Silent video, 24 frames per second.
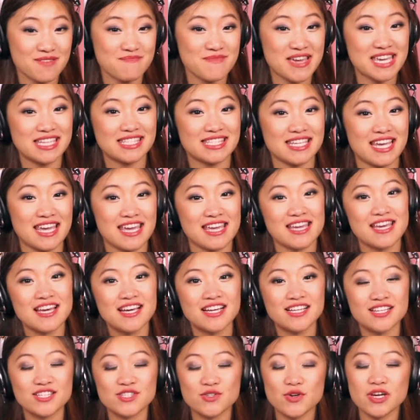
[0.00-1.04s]
amazing.
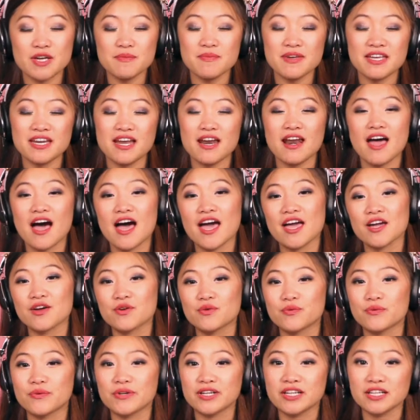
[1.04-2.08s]
Soybean and I
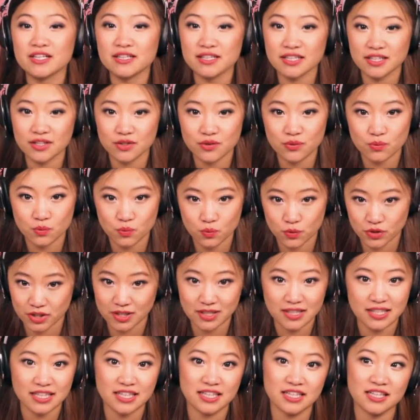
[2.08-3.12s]
really,
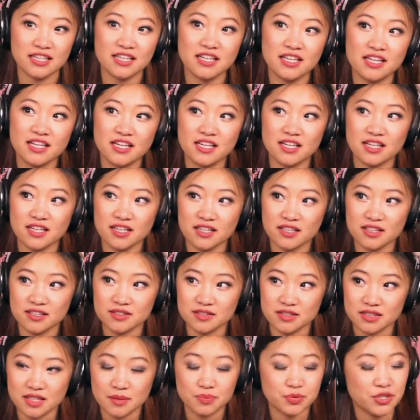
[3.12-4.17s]
really
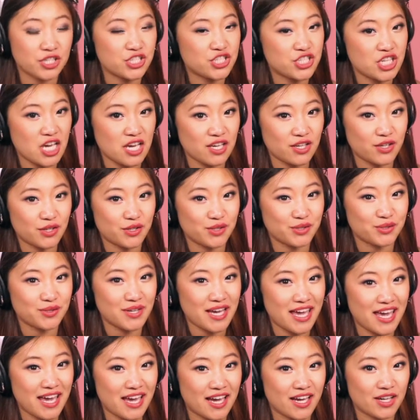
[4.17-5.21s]
appreciate you,
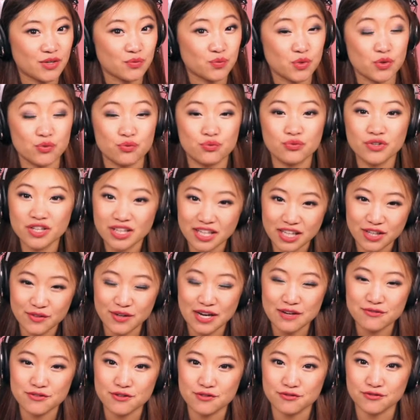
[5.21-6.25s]
and we're really
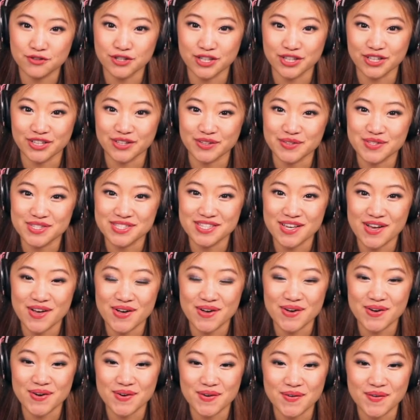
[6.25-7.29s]
grateful for you.
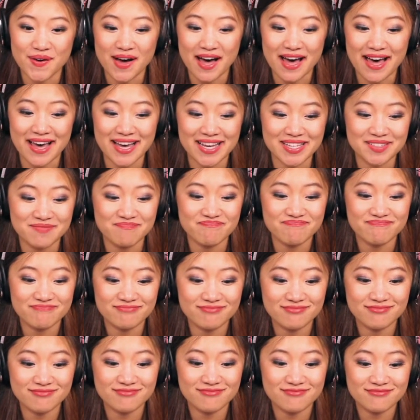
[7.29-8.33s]
So,
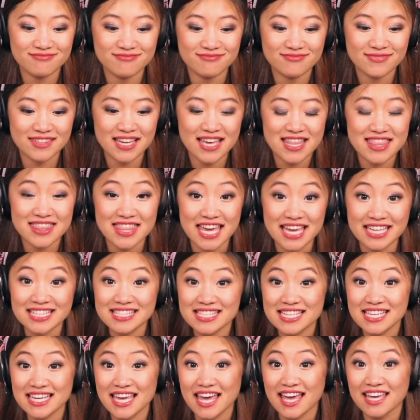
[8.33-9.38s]

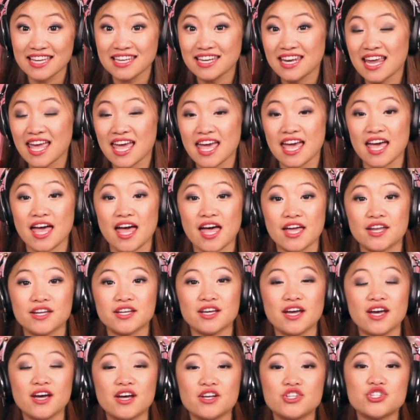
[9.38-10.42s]
thanks again, and
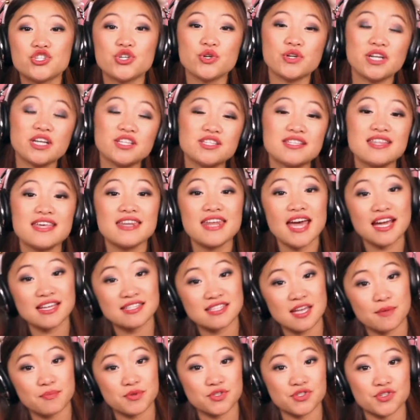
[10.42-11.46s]
tune into the
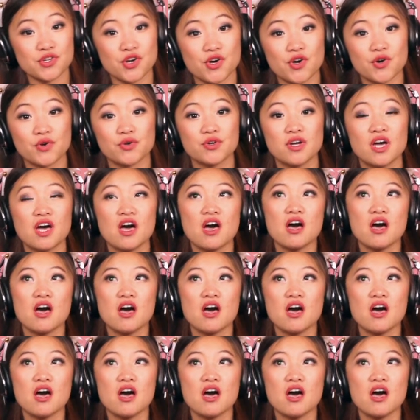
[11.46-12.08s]
next episode.